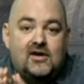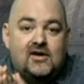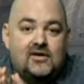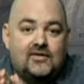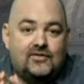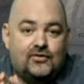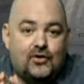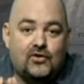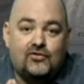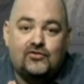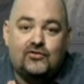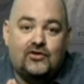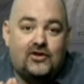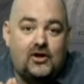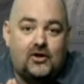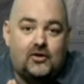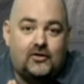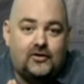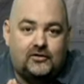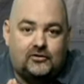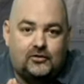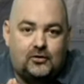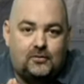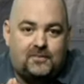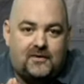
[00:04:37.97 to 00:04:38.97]
Those are the only
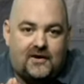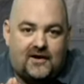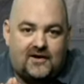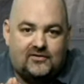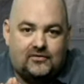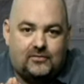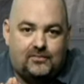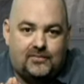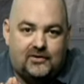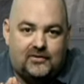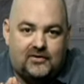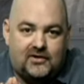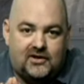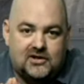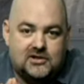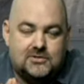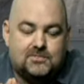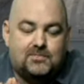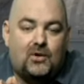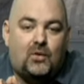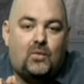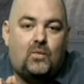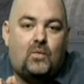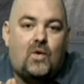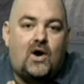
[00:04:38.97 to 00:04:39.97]
two possibilities.
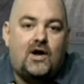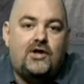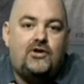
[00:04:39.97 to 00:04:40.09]
But what